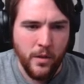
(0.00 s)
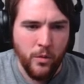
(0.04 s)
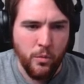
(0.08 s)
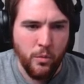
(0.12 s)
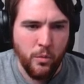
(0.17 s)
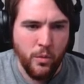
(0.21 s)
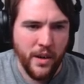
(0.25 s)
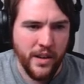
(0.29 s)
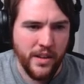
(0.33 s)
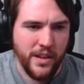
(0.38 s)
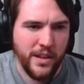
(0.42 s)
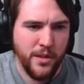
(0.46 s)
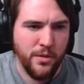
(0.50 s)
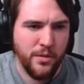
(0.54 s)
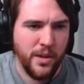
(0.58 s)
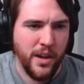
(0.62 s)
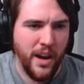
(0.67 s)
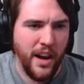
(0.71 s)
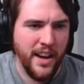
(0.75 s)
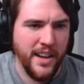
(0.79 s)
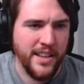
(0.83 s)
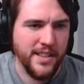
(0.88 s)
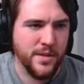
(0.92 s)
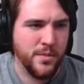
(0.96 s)
Well, you
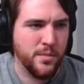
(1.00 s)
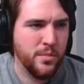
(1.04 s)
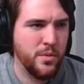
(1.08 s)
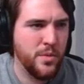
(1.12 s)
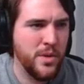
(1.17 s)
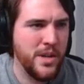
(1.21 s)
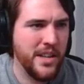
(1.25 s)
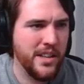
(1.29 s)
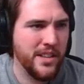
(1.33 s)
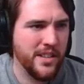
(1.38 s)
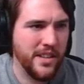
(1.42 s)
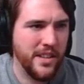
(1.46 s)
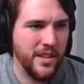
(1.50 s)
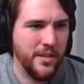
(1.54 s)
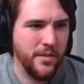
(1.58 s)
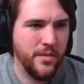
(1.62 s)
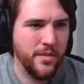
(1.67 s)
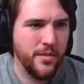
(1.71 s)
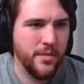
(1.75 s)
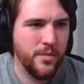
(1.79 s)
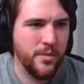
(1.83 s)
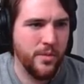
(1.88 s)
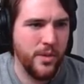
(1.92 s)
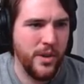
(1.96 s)
guys really
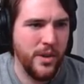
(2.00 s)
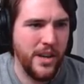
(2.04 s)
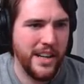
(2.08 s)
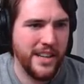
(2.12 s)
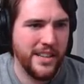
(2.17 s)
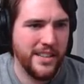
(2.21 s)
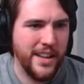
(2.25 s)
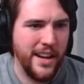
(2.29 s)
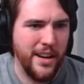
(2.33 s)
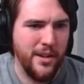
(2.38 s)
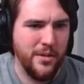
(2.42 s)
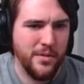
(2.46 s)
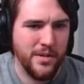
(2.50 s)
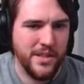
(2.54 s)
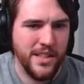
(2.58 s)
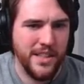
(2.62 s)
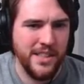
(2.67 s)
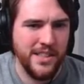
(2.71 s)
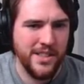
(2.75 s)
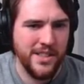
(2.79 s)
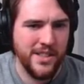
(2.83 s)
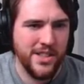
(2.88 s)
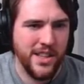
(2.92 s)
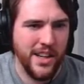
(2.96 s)
freaked out,
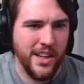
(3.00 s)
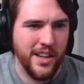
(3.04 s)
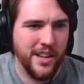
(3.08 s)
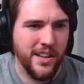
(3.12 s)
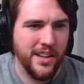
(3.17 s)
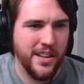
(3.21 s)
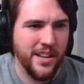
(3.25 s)
didn't you?